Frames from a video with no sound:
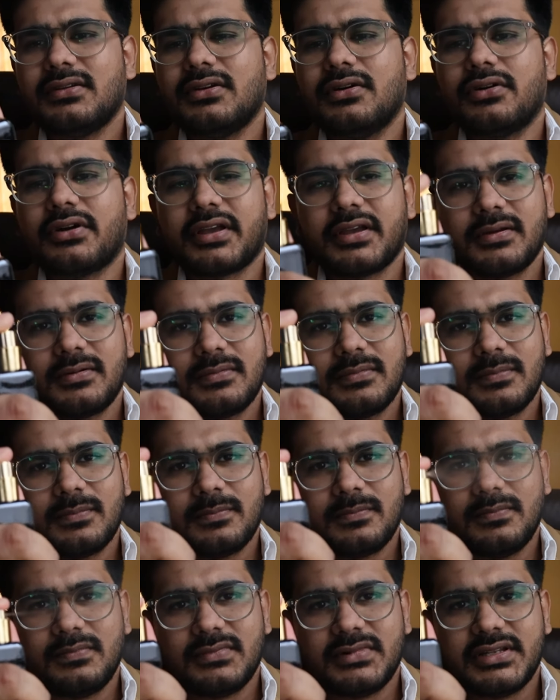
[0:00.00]
Okay,
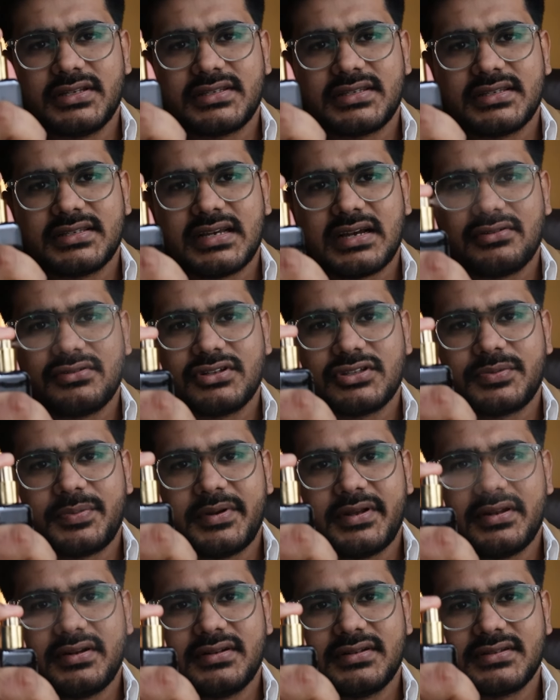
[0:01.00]
this is how the
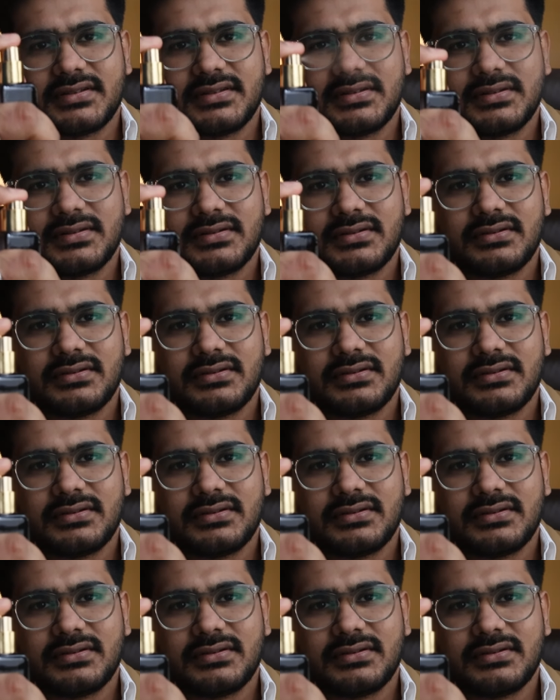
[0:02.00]
sprayer is.